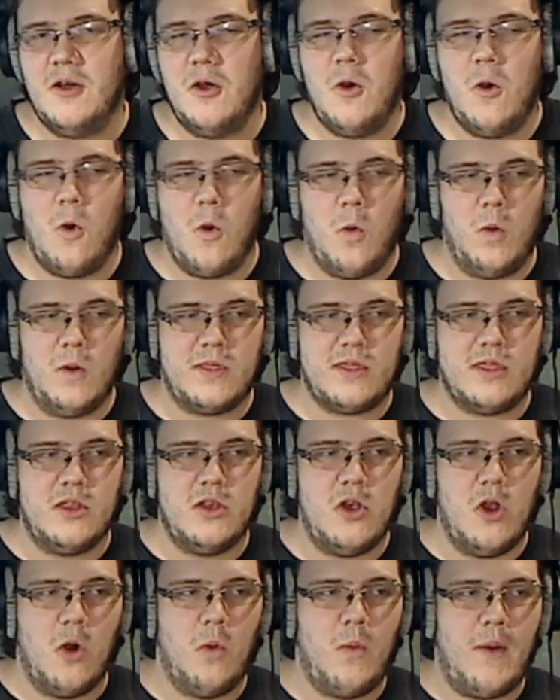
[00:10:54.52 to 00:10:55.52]
with
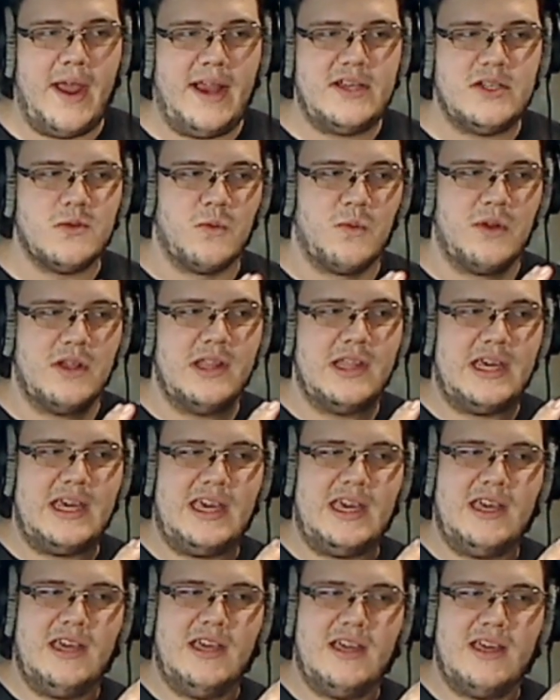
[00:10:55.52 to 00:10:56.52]
no way to
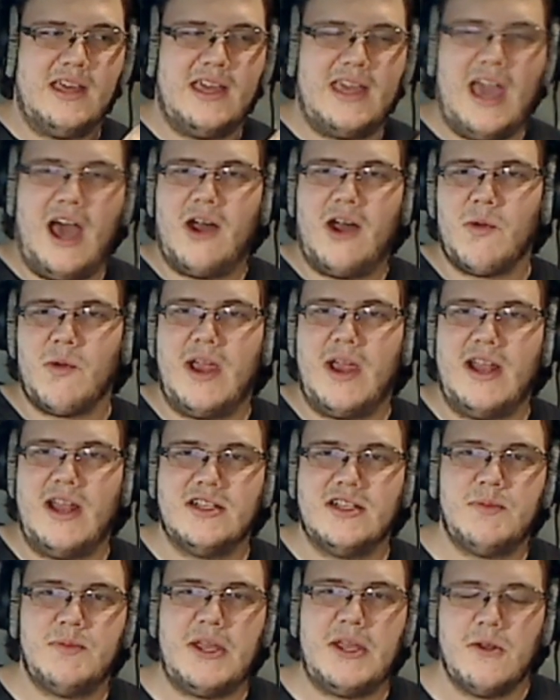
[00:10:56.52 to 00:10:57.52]
really counter it. And
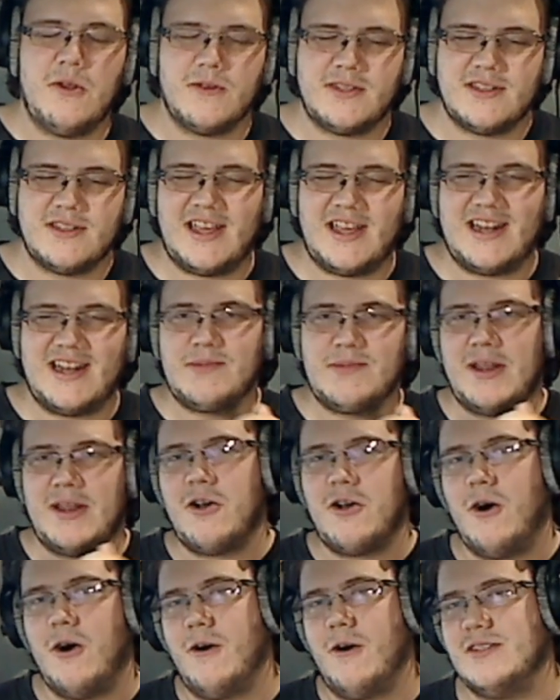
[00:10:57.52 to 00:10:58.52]
Speed Duels doesn't get as many
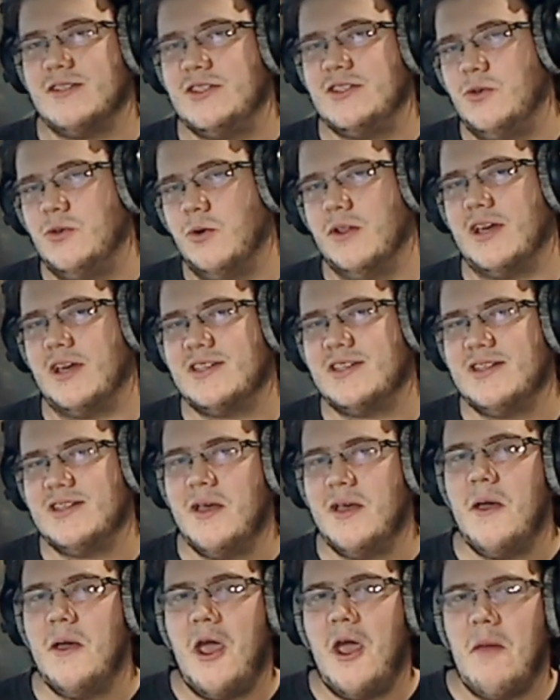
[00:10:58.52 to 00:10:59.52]
cards as Duel Links,
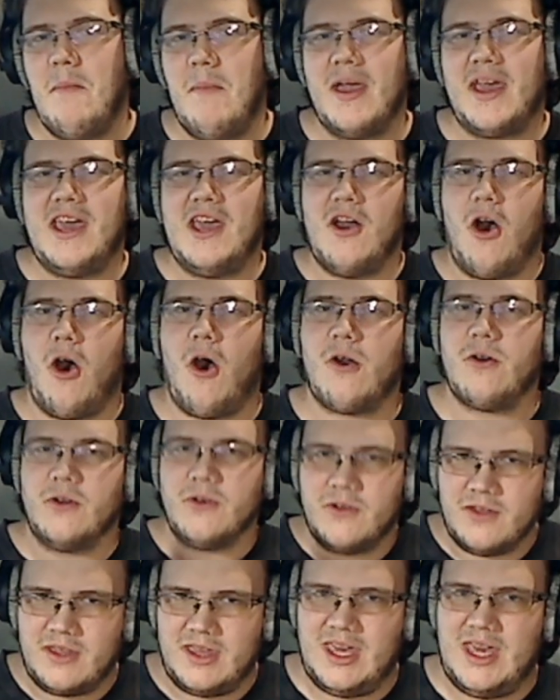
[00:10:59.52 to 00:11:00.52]
making it harder
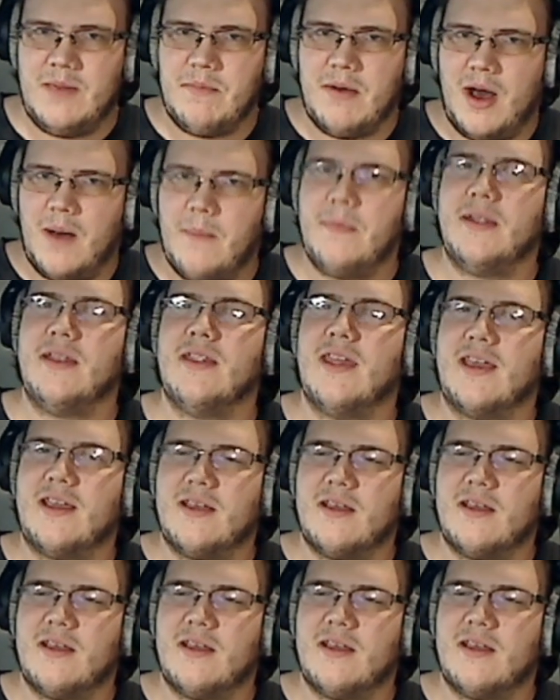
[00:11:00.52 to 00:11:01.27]
to keep up and like